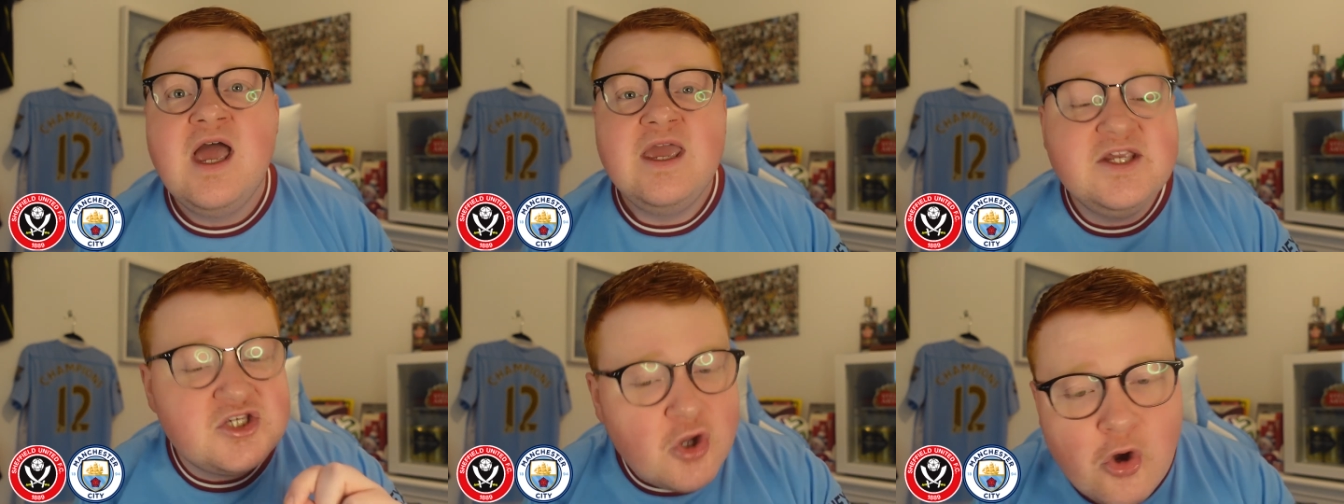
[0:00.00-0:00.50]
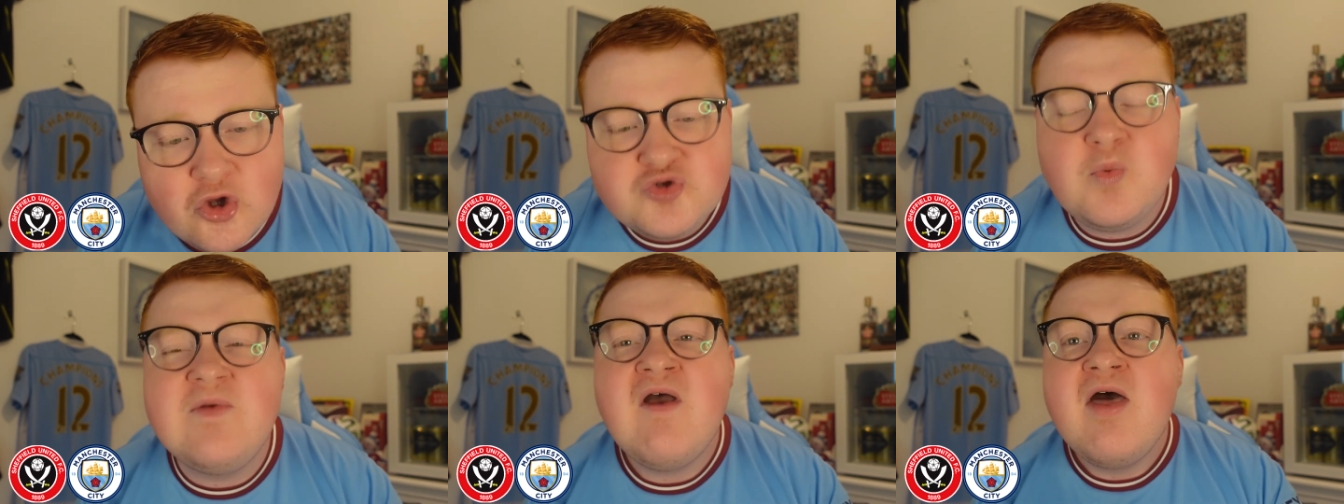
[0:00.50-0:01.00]
he scores
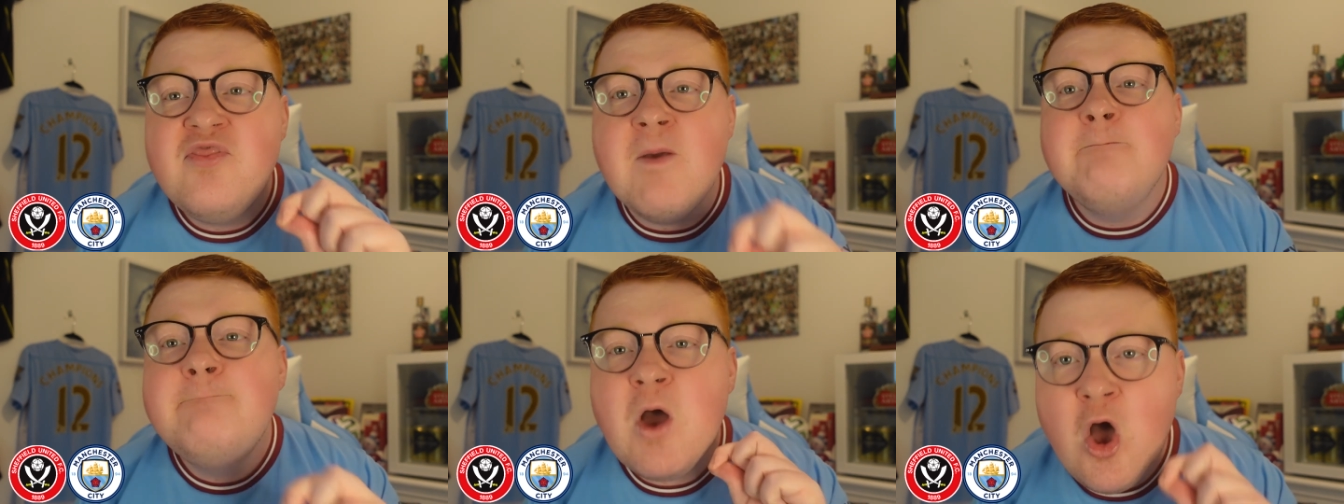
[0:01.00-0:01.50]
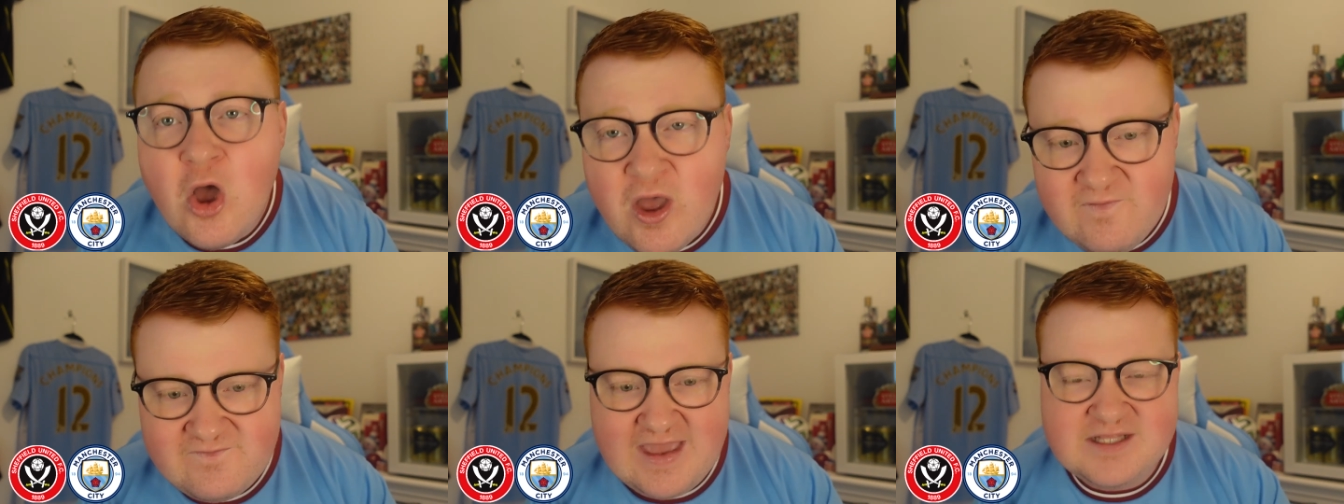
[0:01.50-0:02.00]
with the
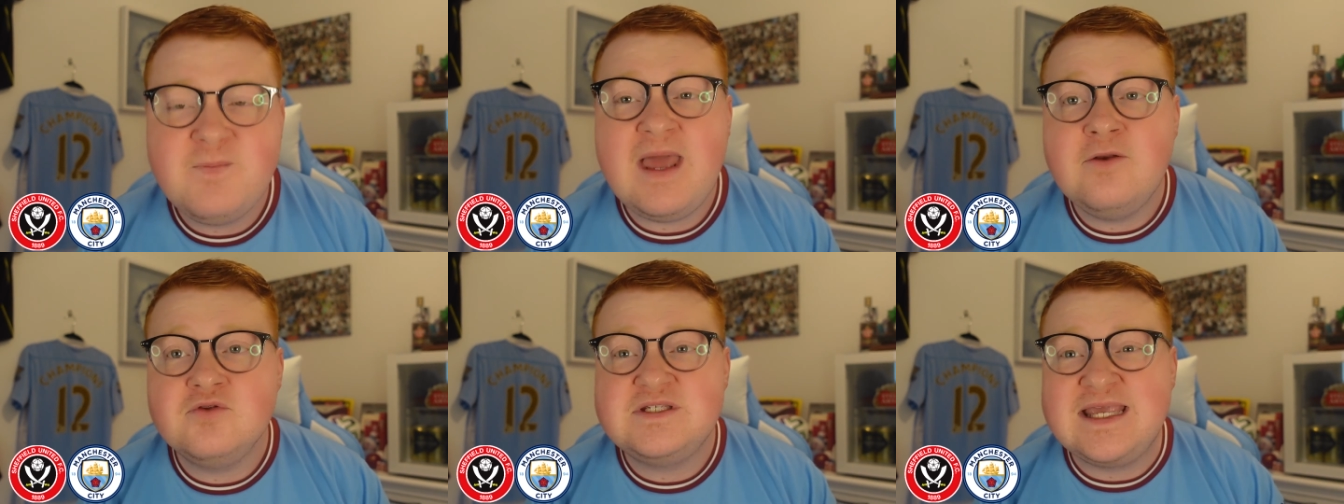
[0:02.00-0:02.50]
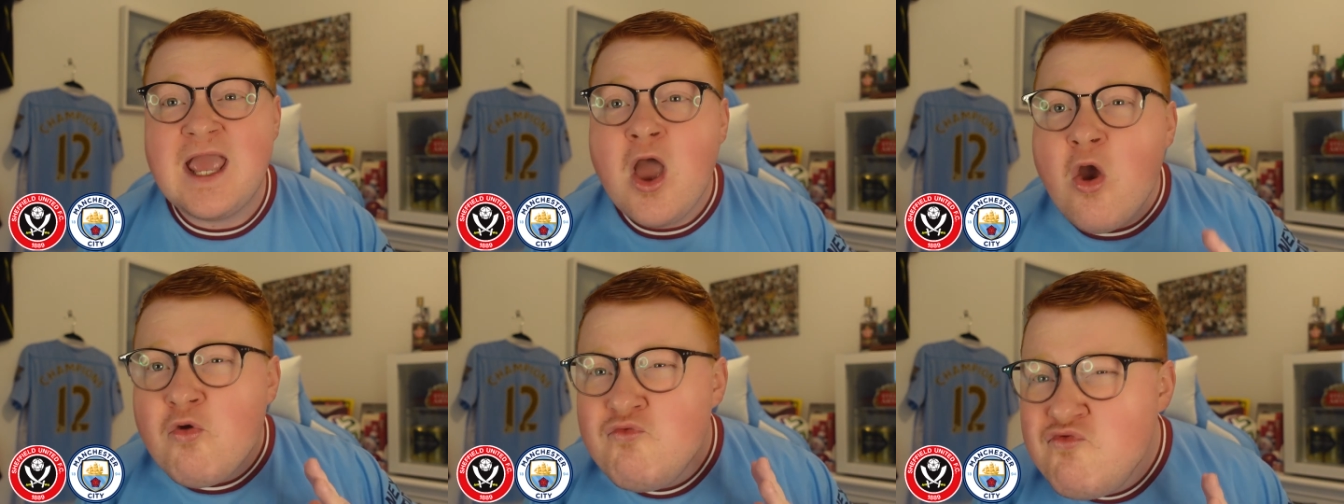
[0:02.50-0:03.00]
perfect penalty
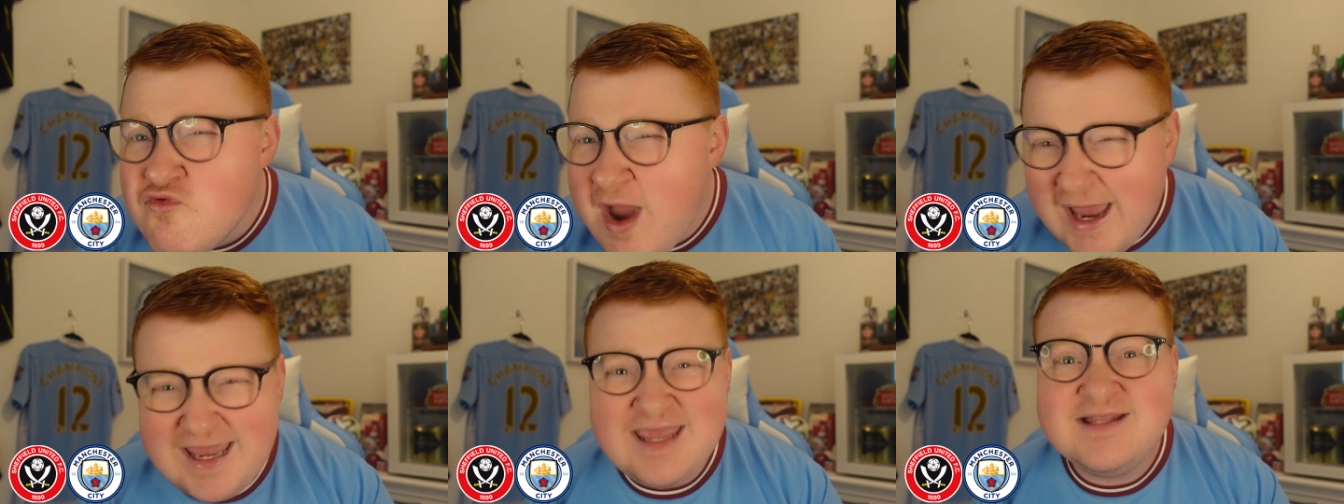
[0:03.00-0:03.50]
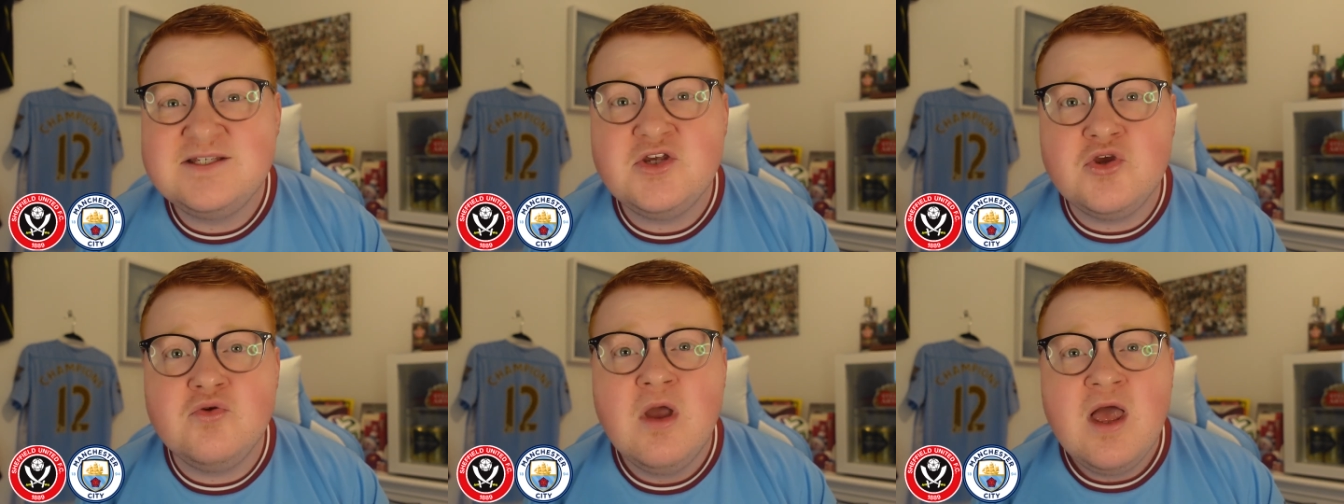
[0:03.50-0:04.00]
right
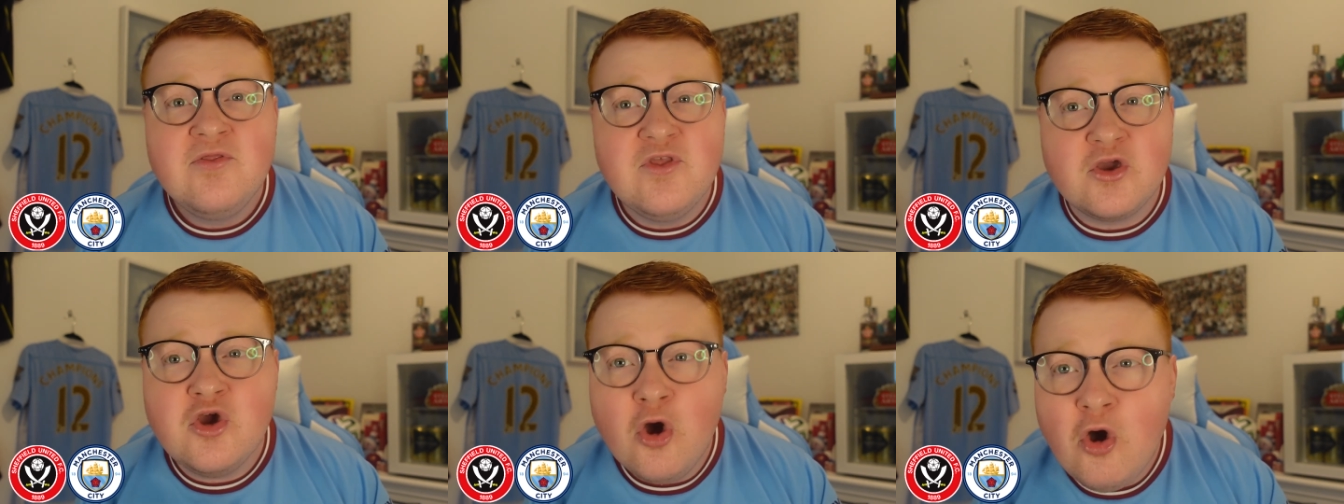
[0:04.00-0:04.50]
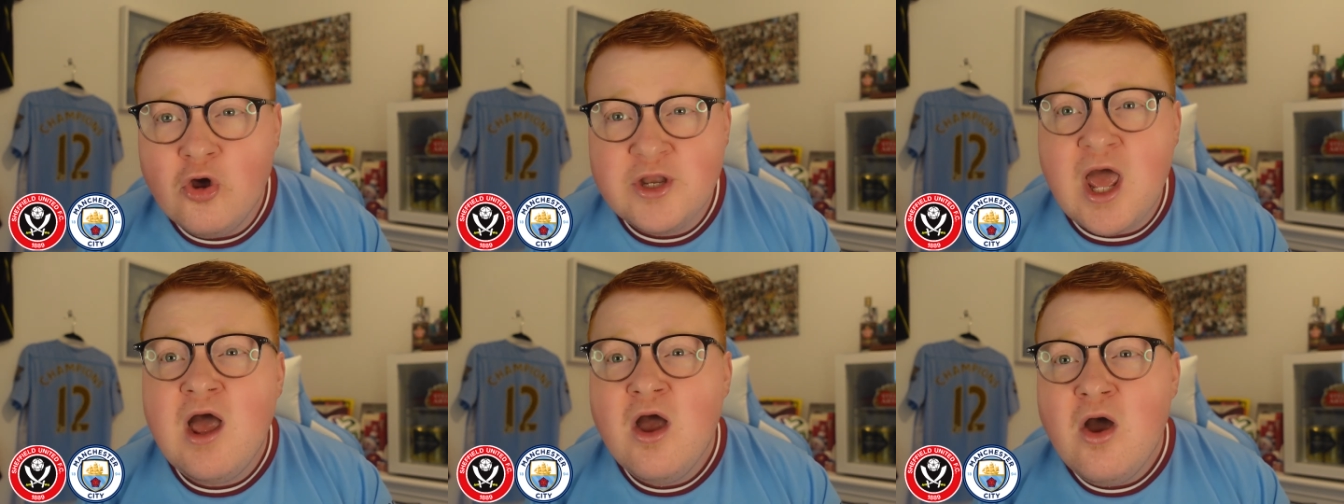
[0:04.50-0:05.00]
into the
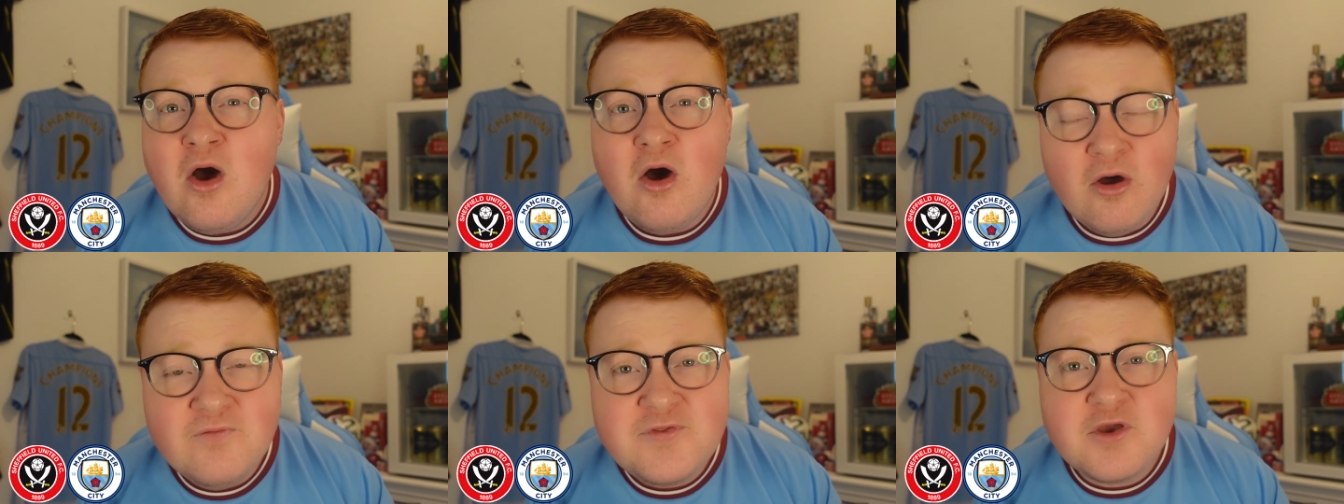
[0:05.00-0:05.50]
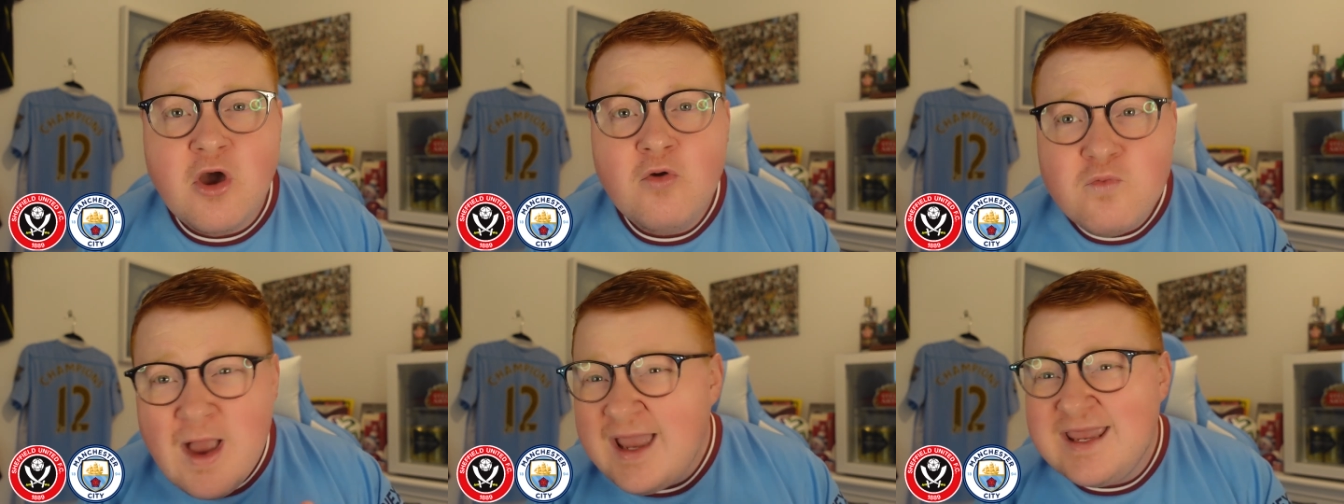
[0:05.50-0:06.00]
corner of the goal,
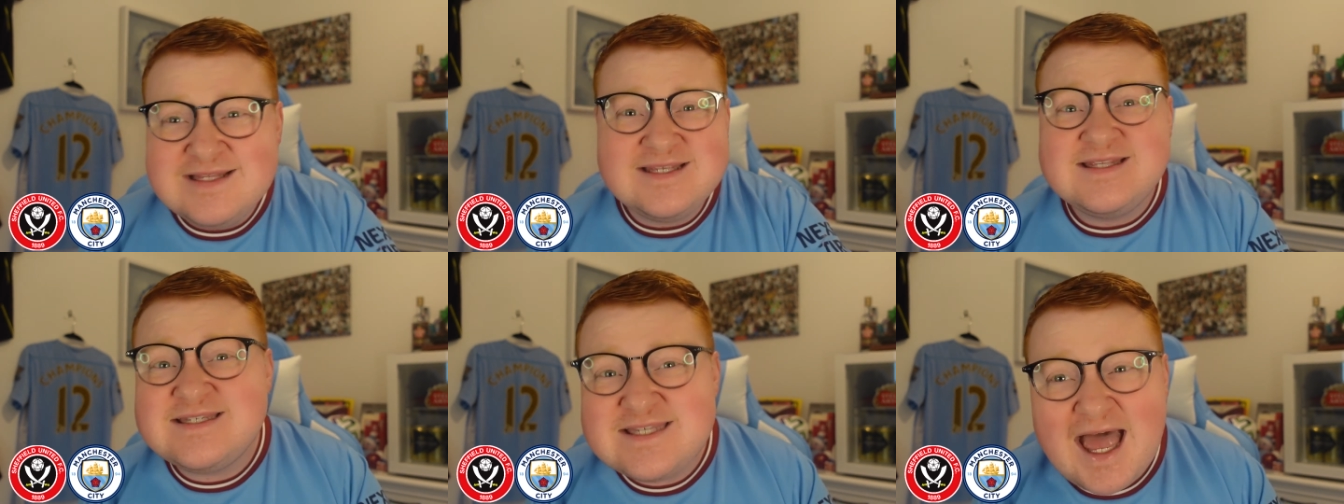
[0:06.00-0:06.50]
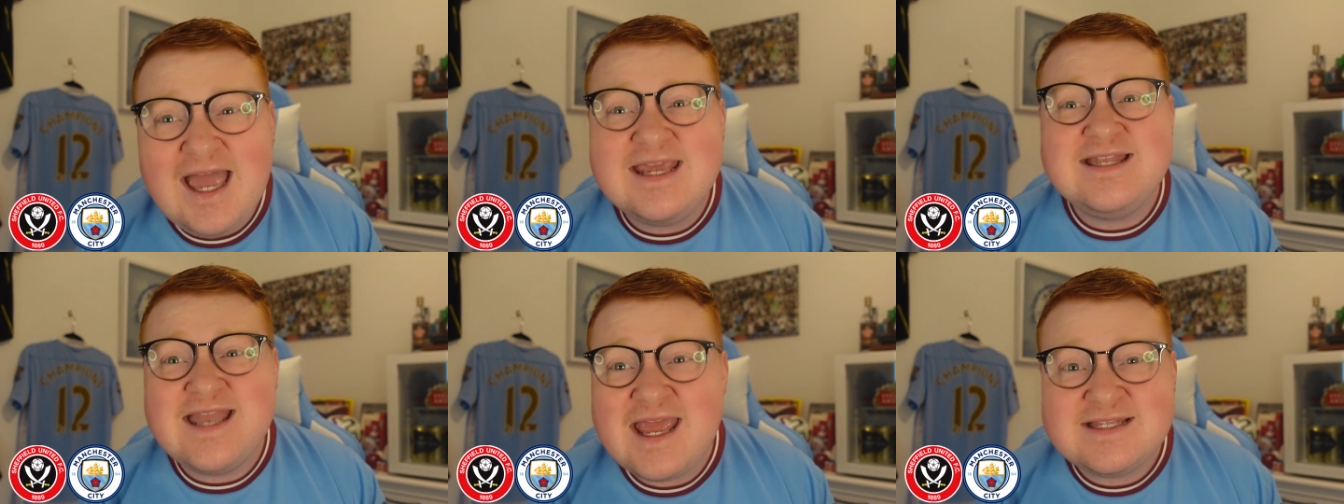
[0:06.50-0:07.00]
right into the
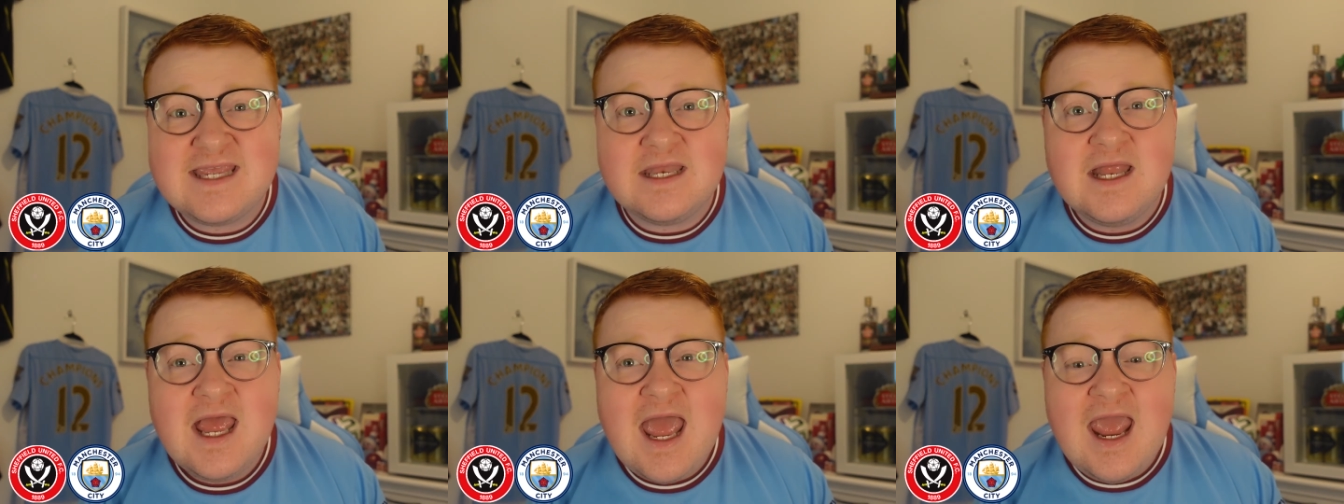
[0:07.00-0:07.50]
side netting.